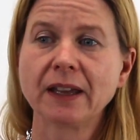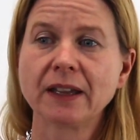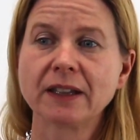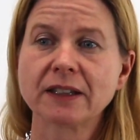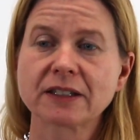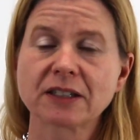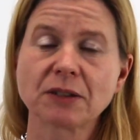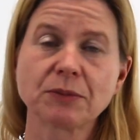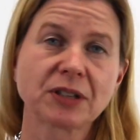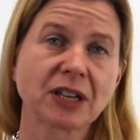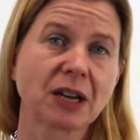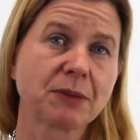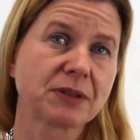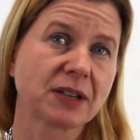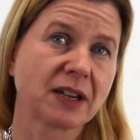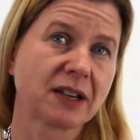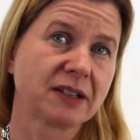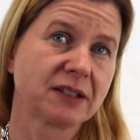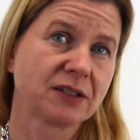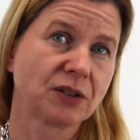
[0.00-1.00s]
Sometimes
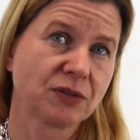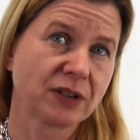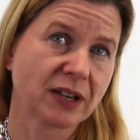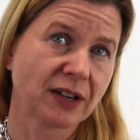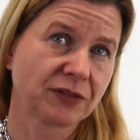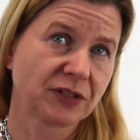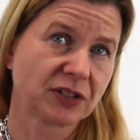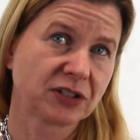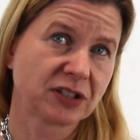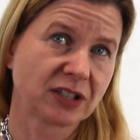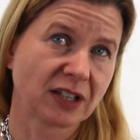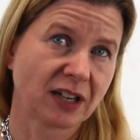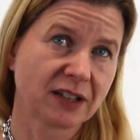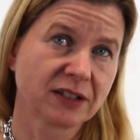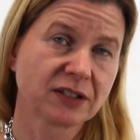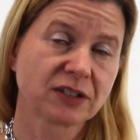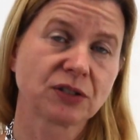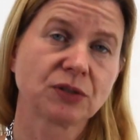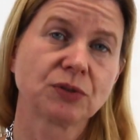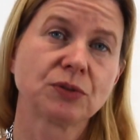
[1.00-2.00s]
I don't have the
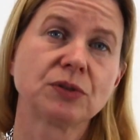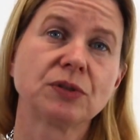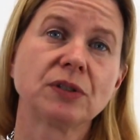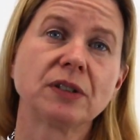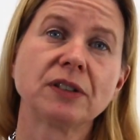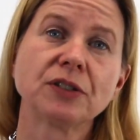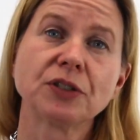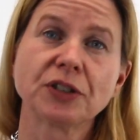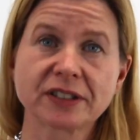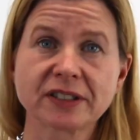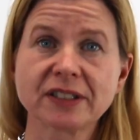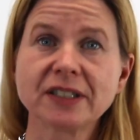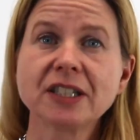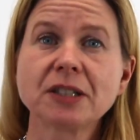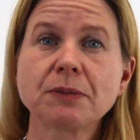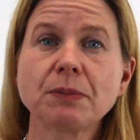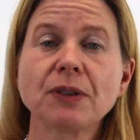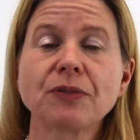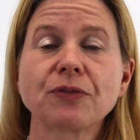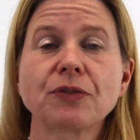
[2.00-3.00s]
chance to not
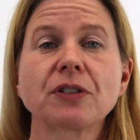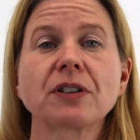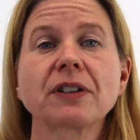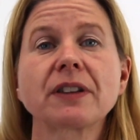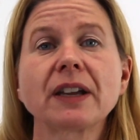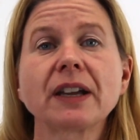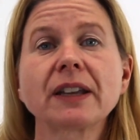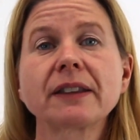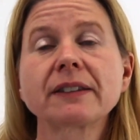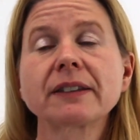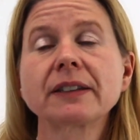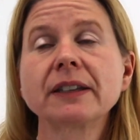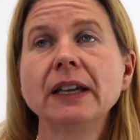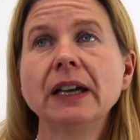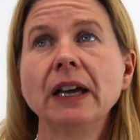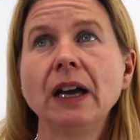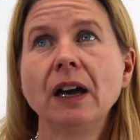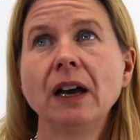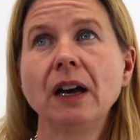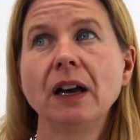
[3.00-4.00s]
eat before that.
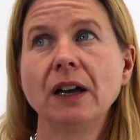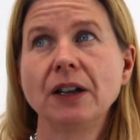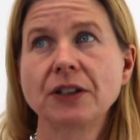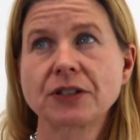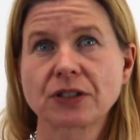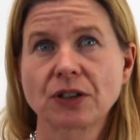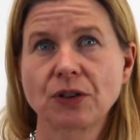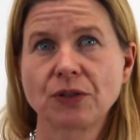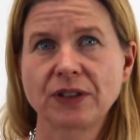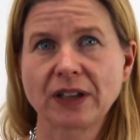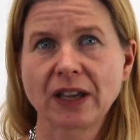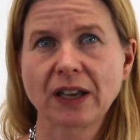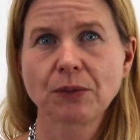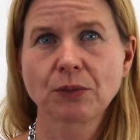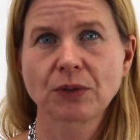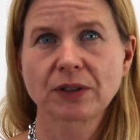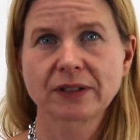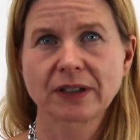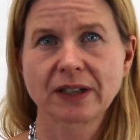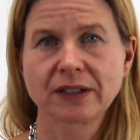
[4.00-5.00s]
So then
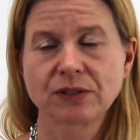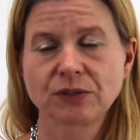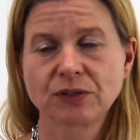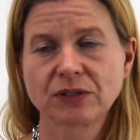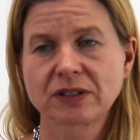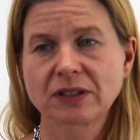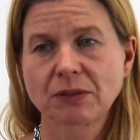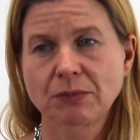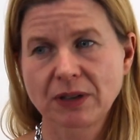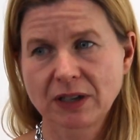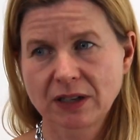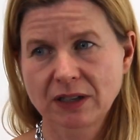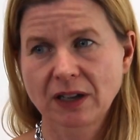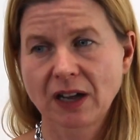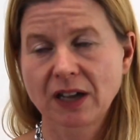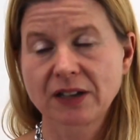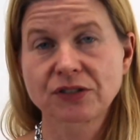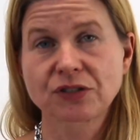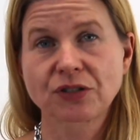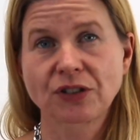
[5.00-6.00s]
what I do is
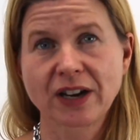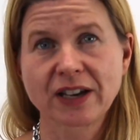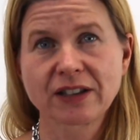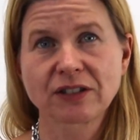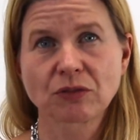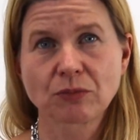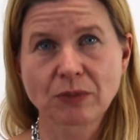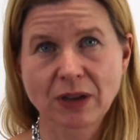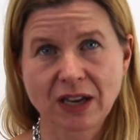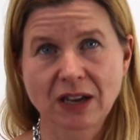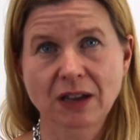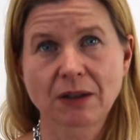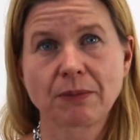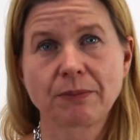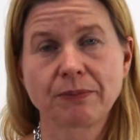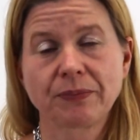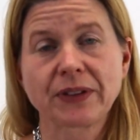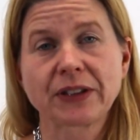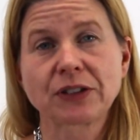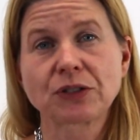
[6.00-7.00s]
I try
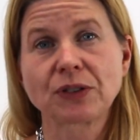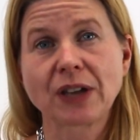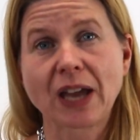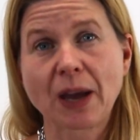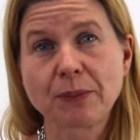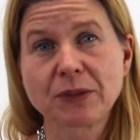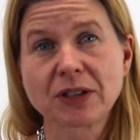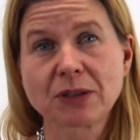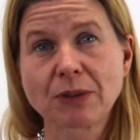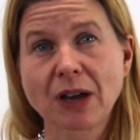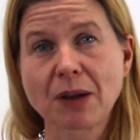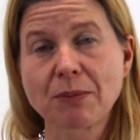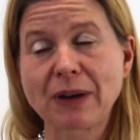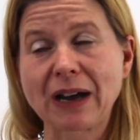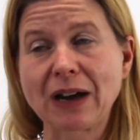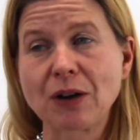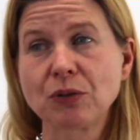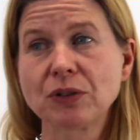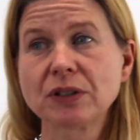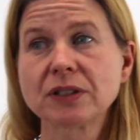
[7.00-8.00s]
to empty my
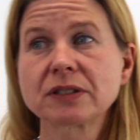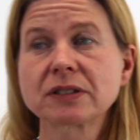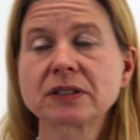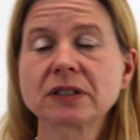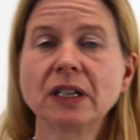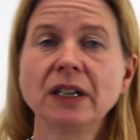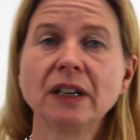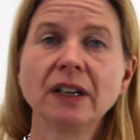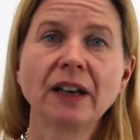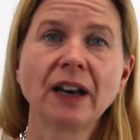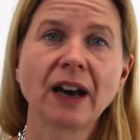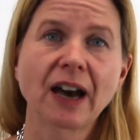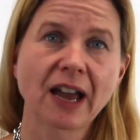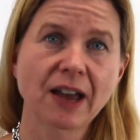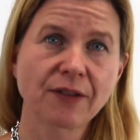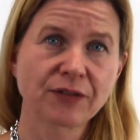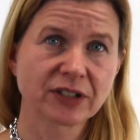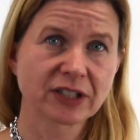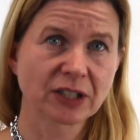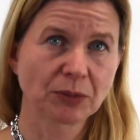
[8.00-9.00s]
bowels. I
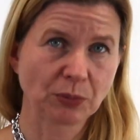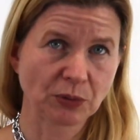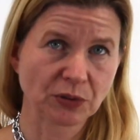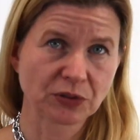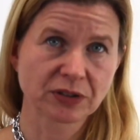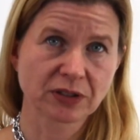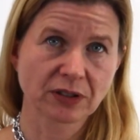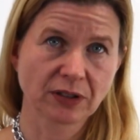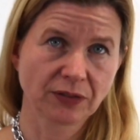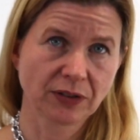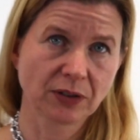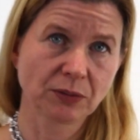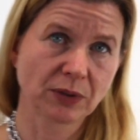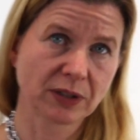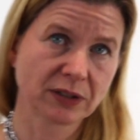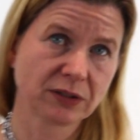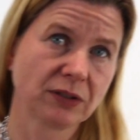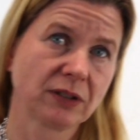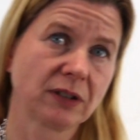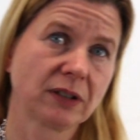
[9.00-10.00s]
have a tip also if you
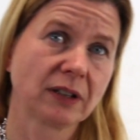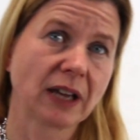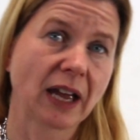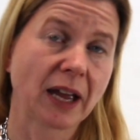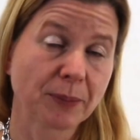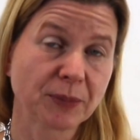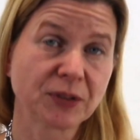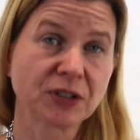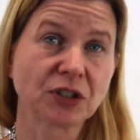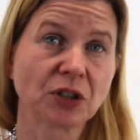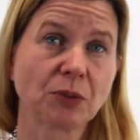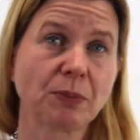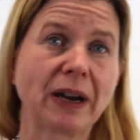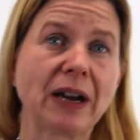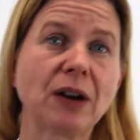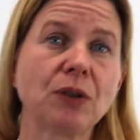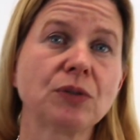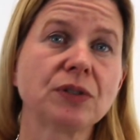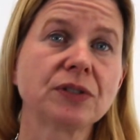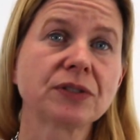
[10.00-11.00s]
want to empty your
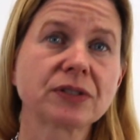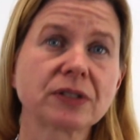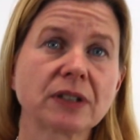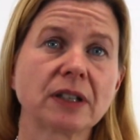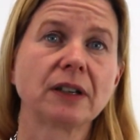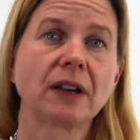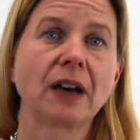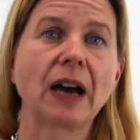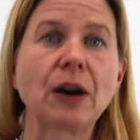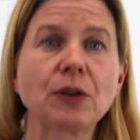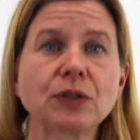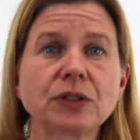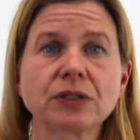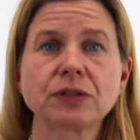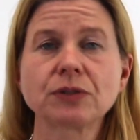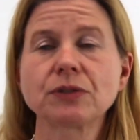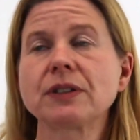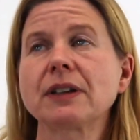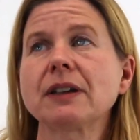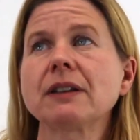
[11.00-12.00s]
bowels, how to
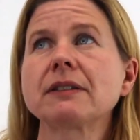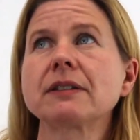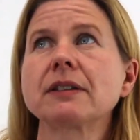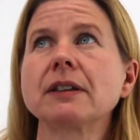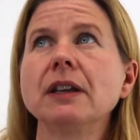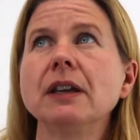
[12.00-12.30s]
do that.